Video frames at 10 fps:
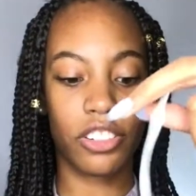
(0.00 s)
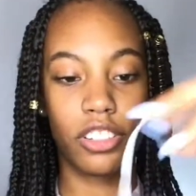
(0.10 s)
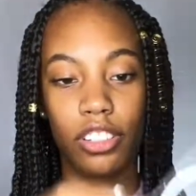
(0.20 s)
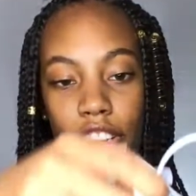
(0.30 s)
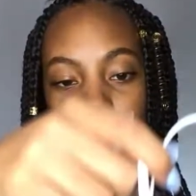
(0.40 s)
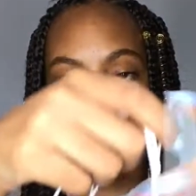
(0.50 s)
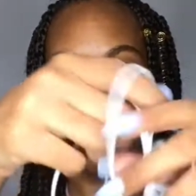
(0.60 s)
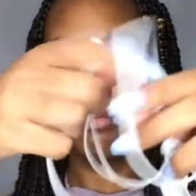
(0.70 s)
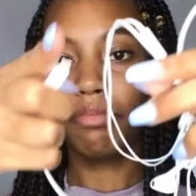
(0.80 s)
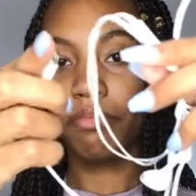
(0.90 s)
just your
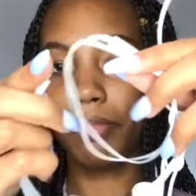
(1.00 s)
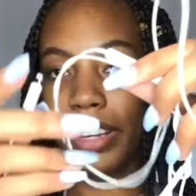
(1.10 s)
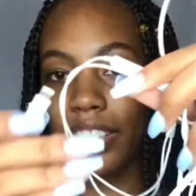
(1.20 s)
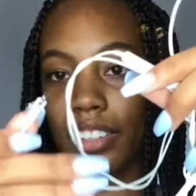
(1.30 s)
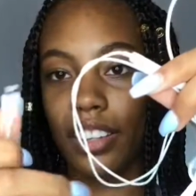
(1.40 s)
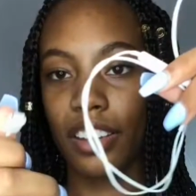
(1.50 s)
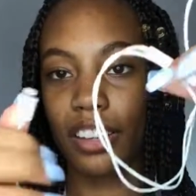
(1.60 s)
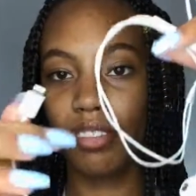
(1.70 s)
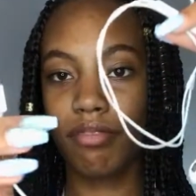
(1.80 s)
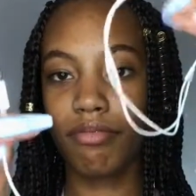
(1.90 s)

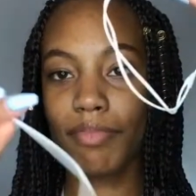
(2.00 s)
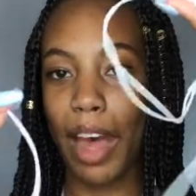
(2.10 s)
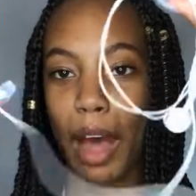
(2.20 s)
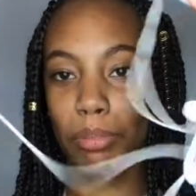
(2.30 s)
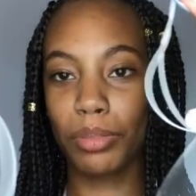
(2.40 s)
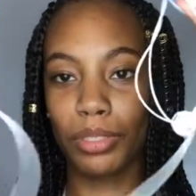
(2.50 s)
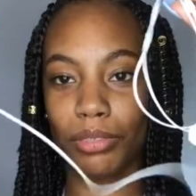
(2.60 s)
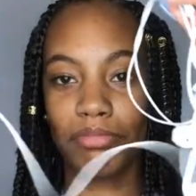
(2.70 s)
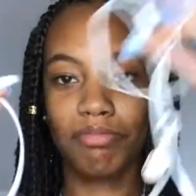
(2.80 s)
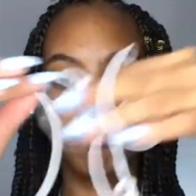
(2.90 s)
basic
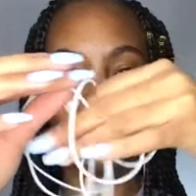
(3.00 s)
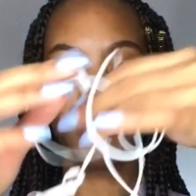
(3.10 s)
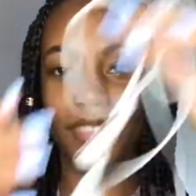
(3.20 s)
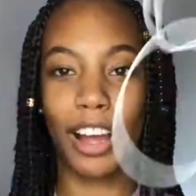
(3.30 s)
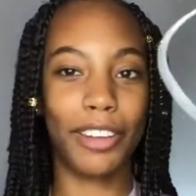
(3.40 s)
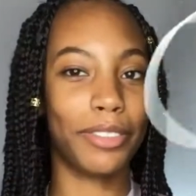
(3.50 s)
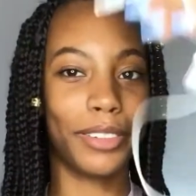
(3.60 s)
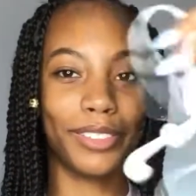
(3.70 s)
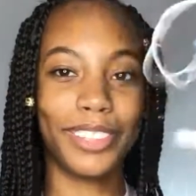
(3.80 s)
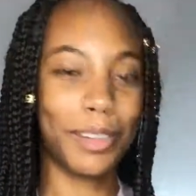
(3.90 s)
Apple
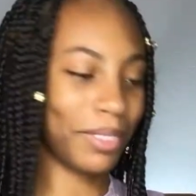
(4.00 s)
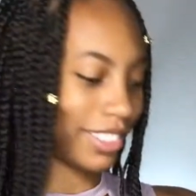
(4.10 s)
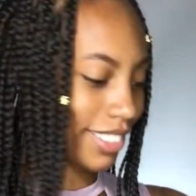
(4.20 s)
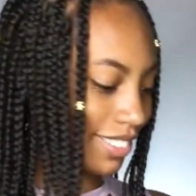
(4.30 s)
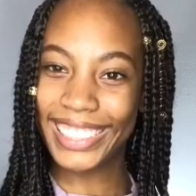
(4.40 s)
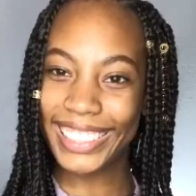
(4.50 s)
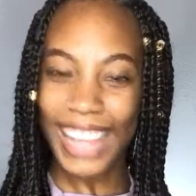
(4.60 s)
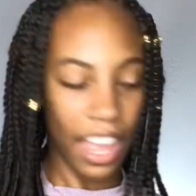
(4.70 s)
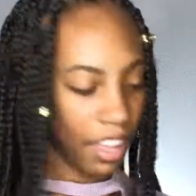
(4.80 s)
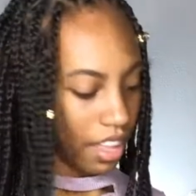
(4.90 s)
iPhone earplugs.
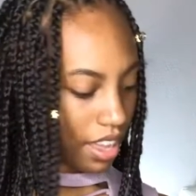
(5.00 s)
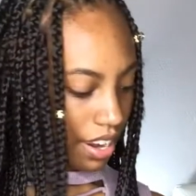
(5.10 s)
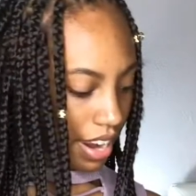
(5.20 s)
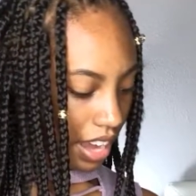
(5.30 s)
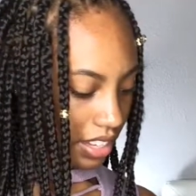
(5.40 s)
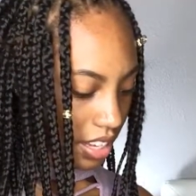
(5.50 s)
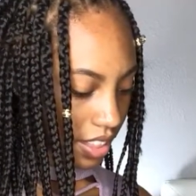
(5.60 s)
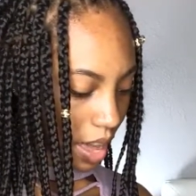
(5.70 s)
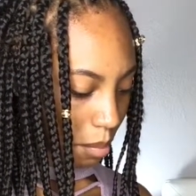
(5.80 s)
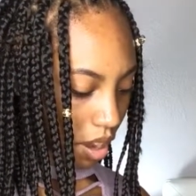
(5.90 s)
Next
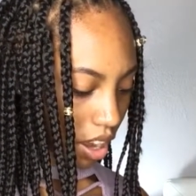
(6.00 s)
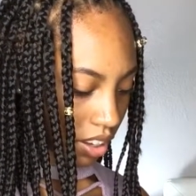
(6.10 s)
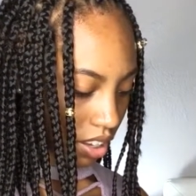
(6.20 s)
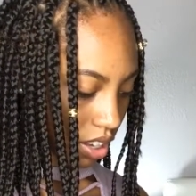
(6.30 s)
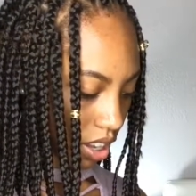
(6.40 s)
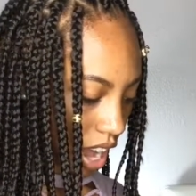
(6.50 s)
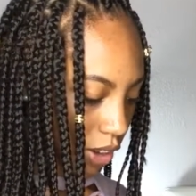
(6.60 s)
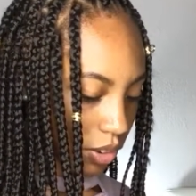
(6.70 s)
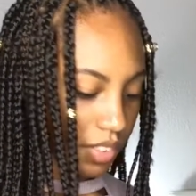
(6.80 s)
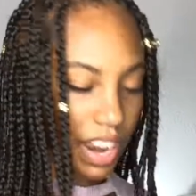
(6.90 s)
in that pocket, I
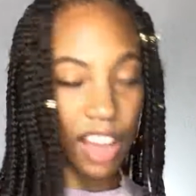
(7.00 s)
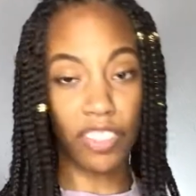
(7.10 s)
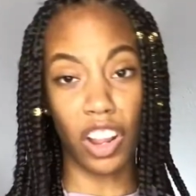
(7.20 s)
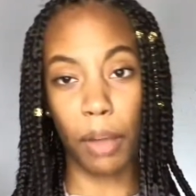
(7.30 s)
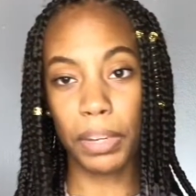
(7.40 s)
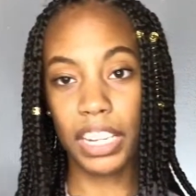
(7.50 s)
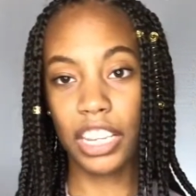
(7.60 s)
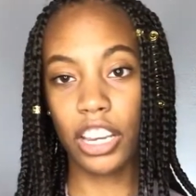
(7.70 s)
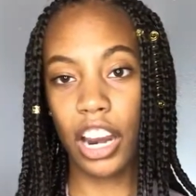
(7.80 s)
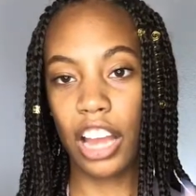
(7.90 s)
don't even have gum in
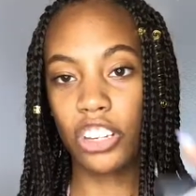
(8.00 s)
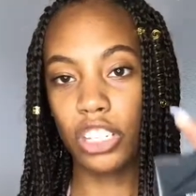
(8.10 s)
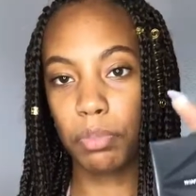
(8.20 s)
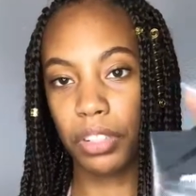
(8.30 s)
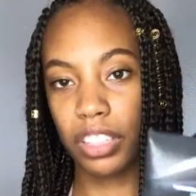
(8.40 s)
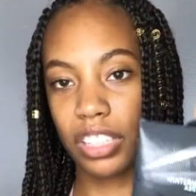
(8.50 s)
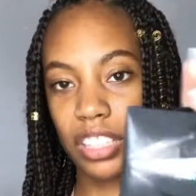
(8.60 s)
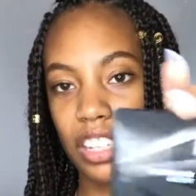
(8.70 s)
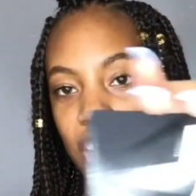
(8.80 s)
here. I just put this in